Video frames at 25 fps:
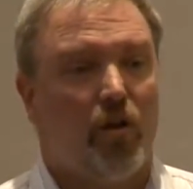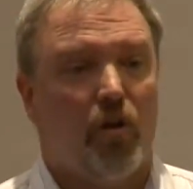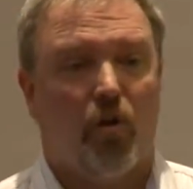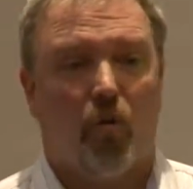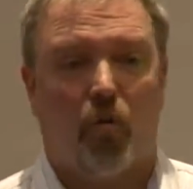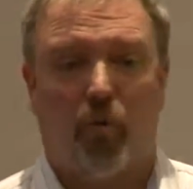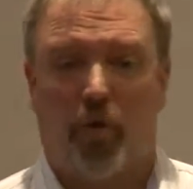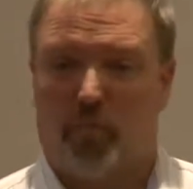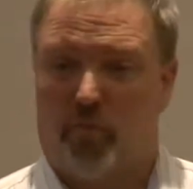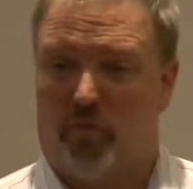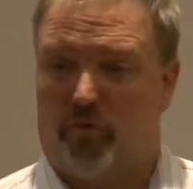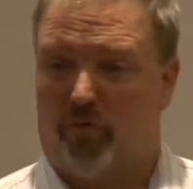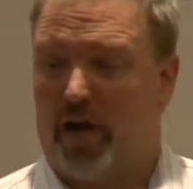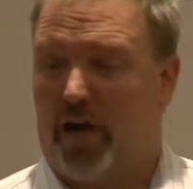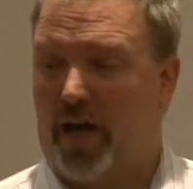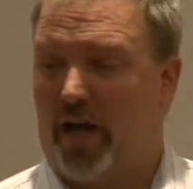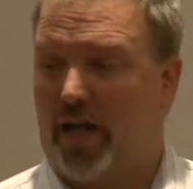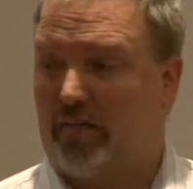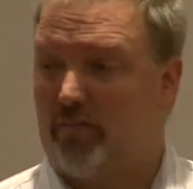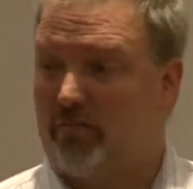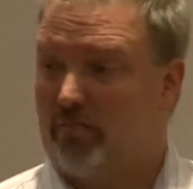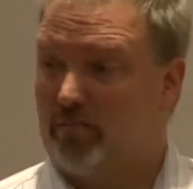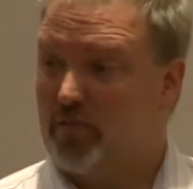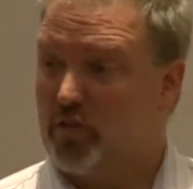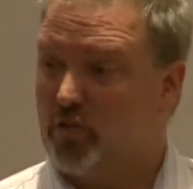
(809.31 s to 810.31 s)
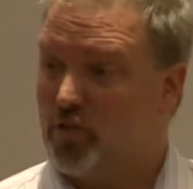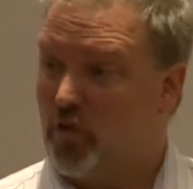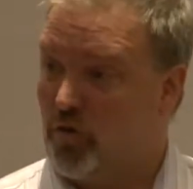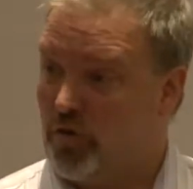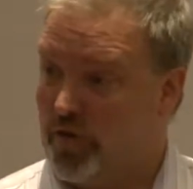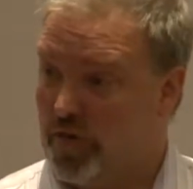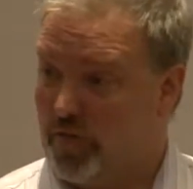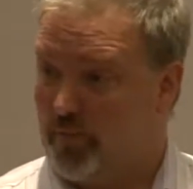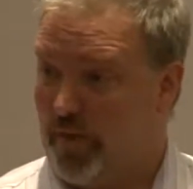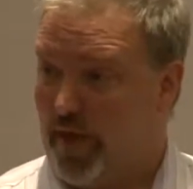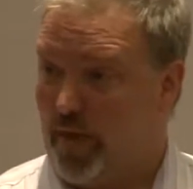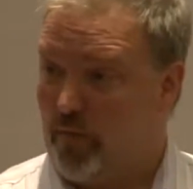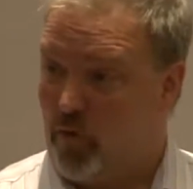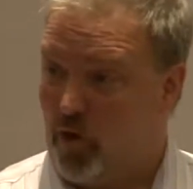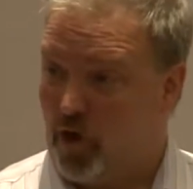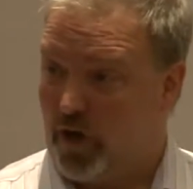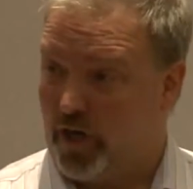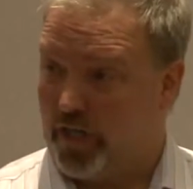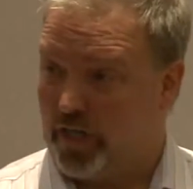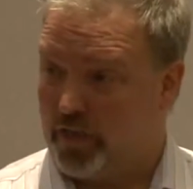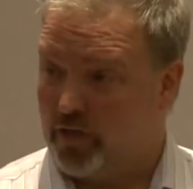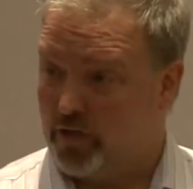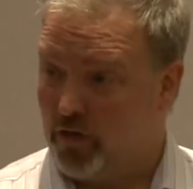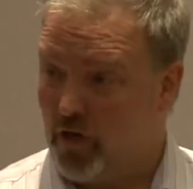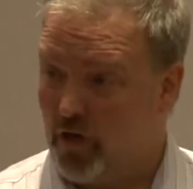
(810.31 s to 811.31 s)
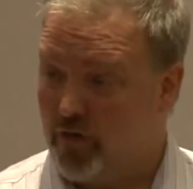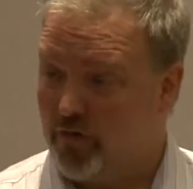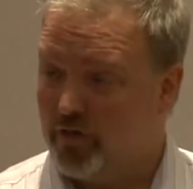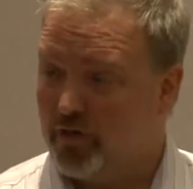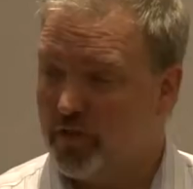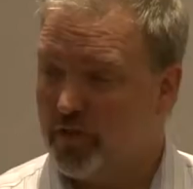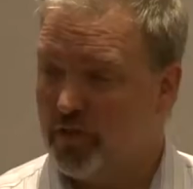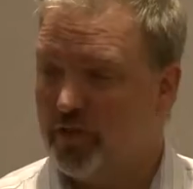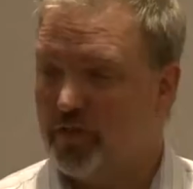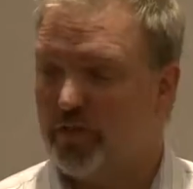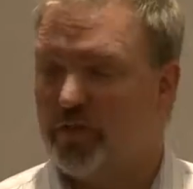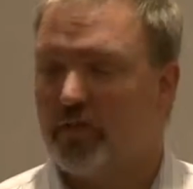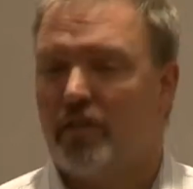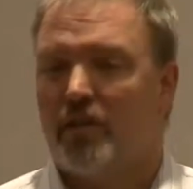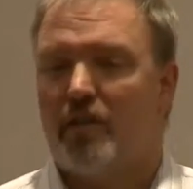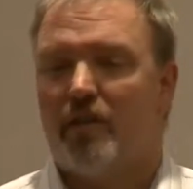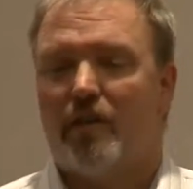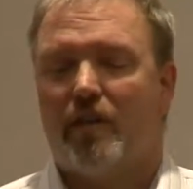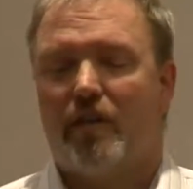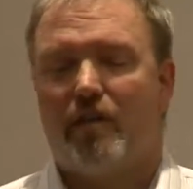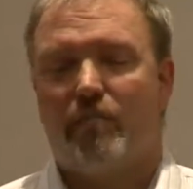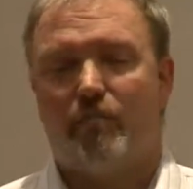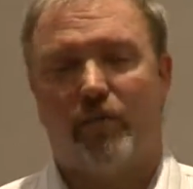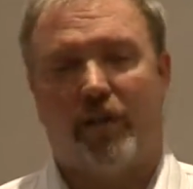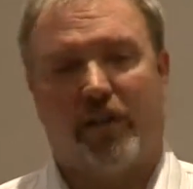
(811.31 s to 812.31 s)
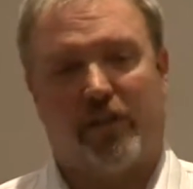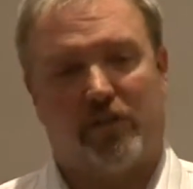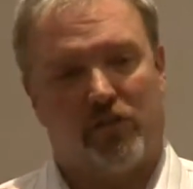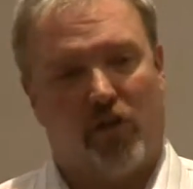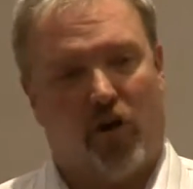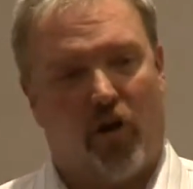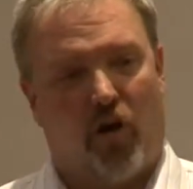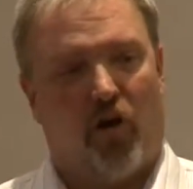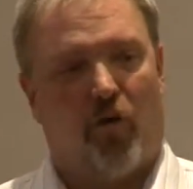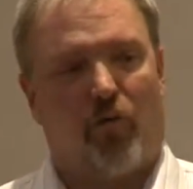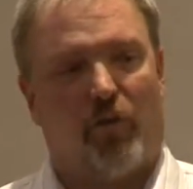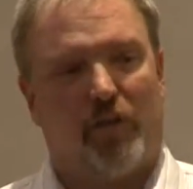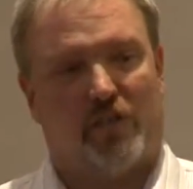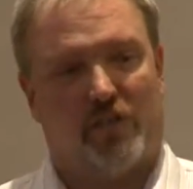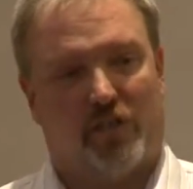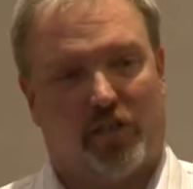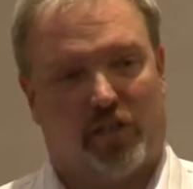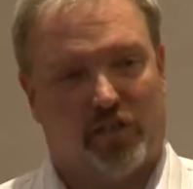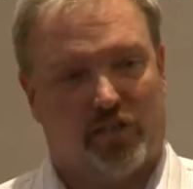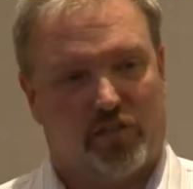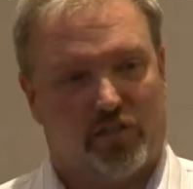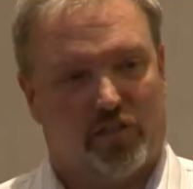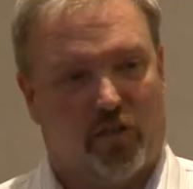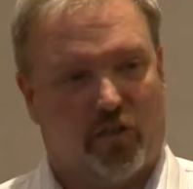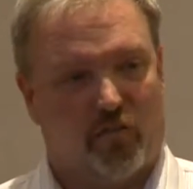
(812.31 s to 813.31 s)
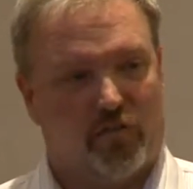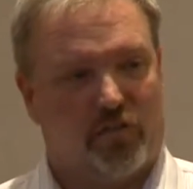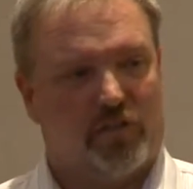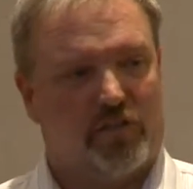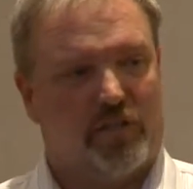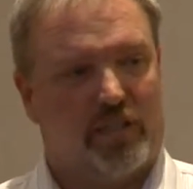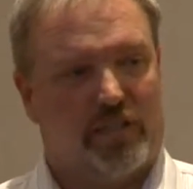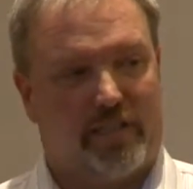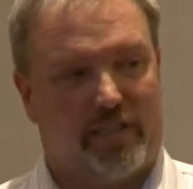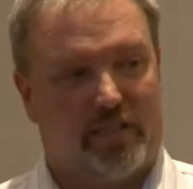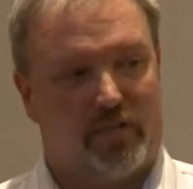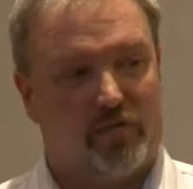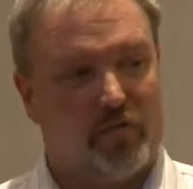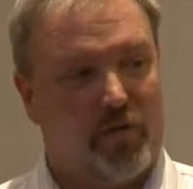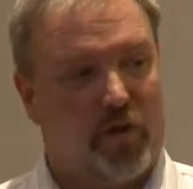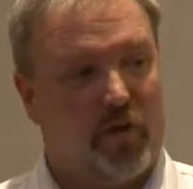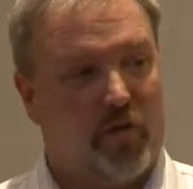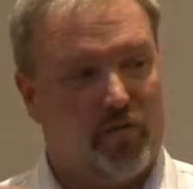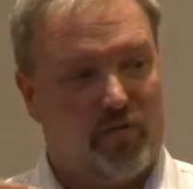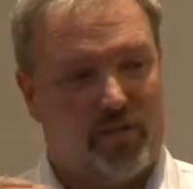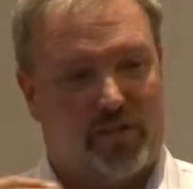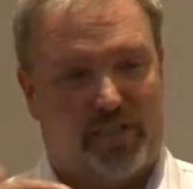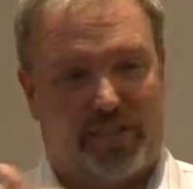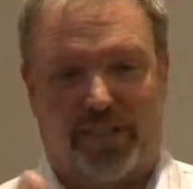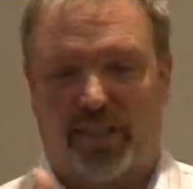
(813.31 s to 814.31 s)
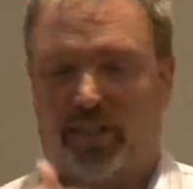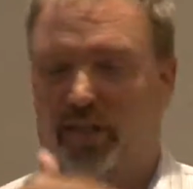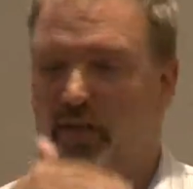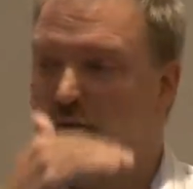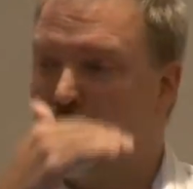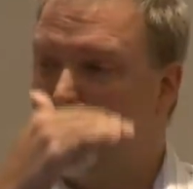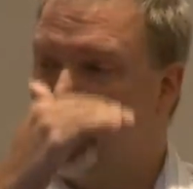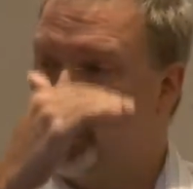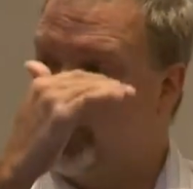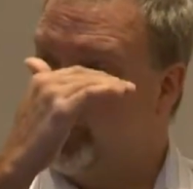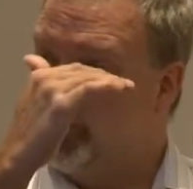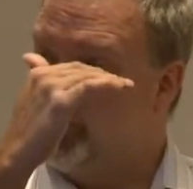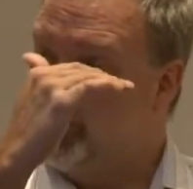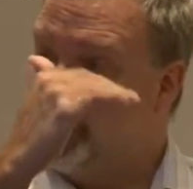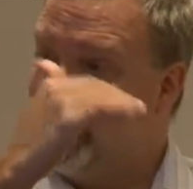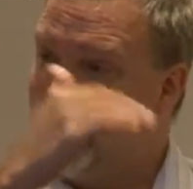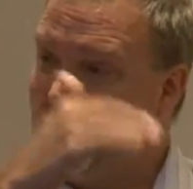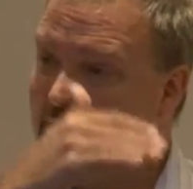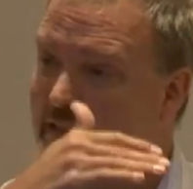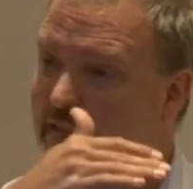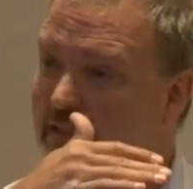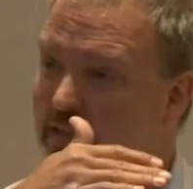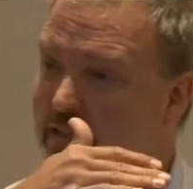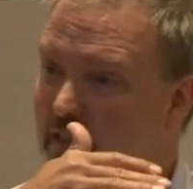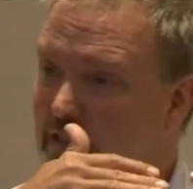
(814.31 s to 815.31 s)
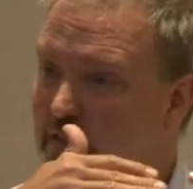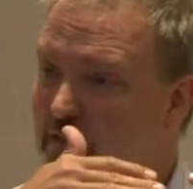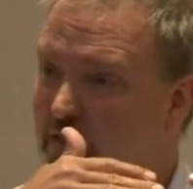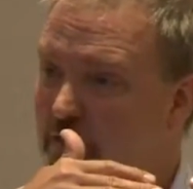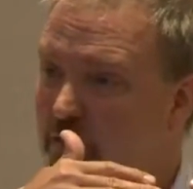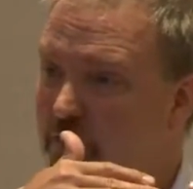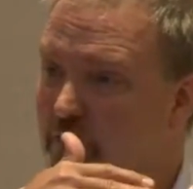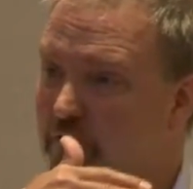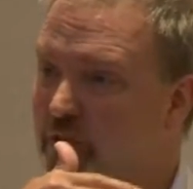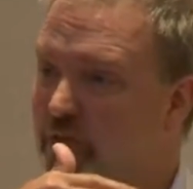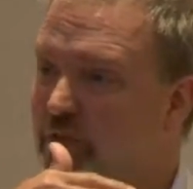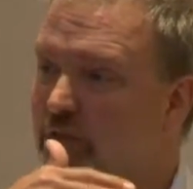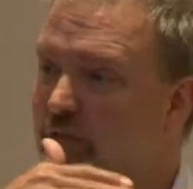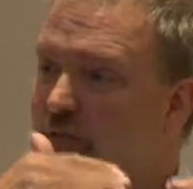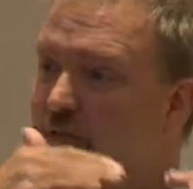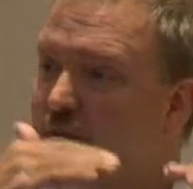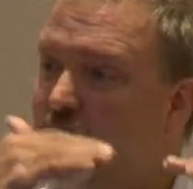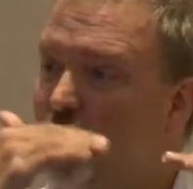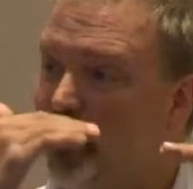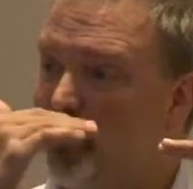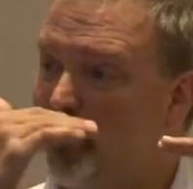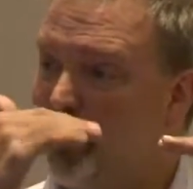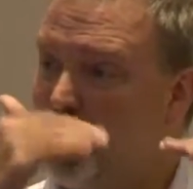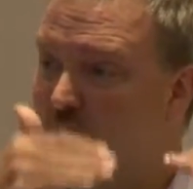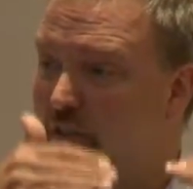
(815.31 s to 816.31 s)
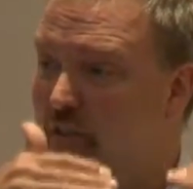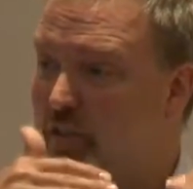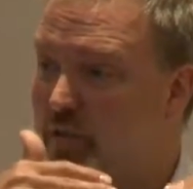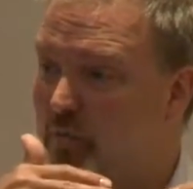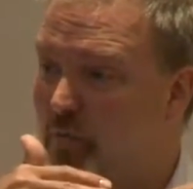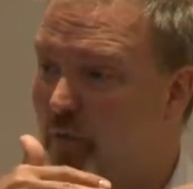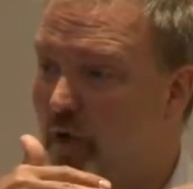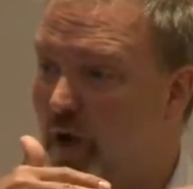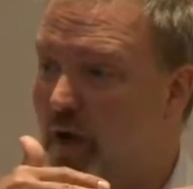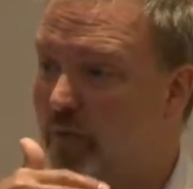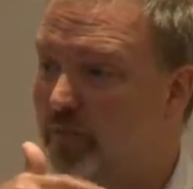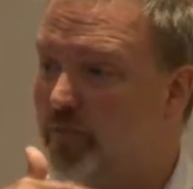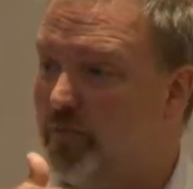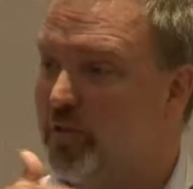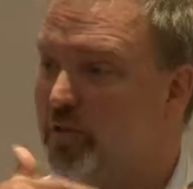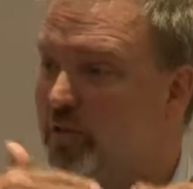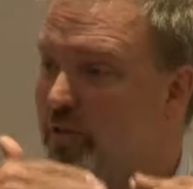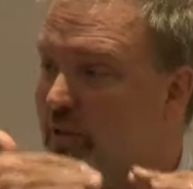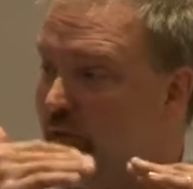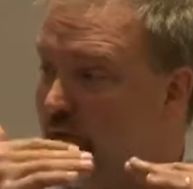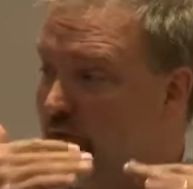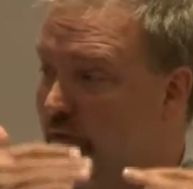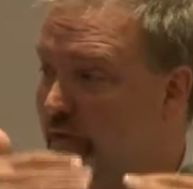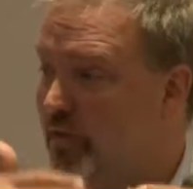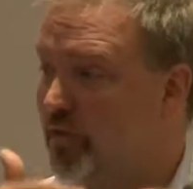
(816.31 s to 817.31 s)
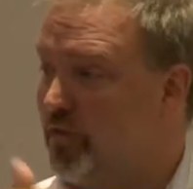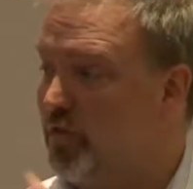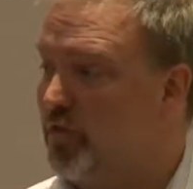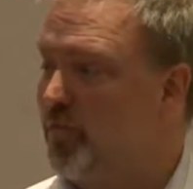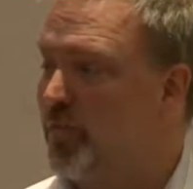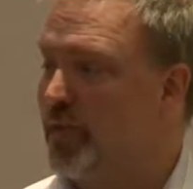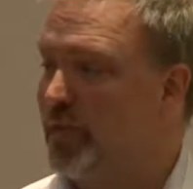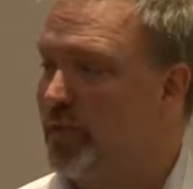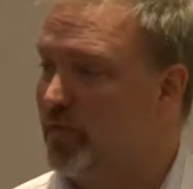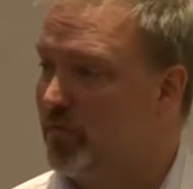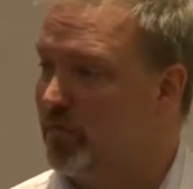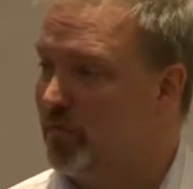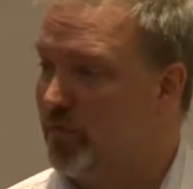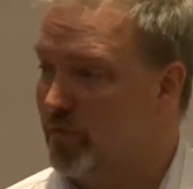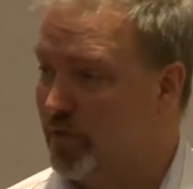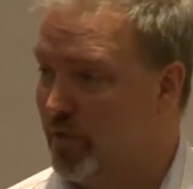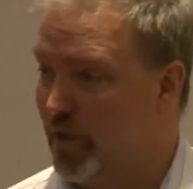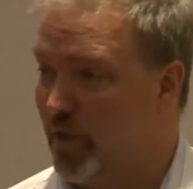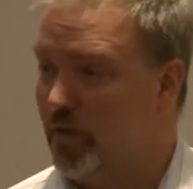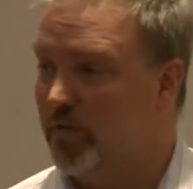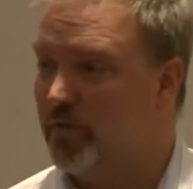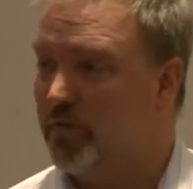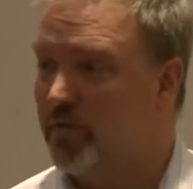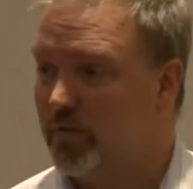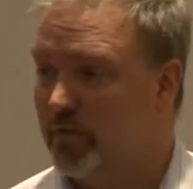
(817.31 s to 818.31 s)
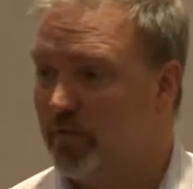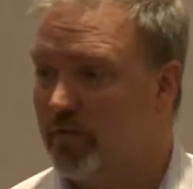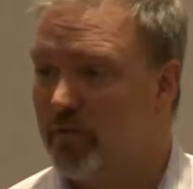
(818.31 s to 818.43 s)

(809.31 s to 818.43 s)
We provide certain inbound marketing services, but it's always the consultancy that's dealing with those business issues, those business problems, and delivering those business results.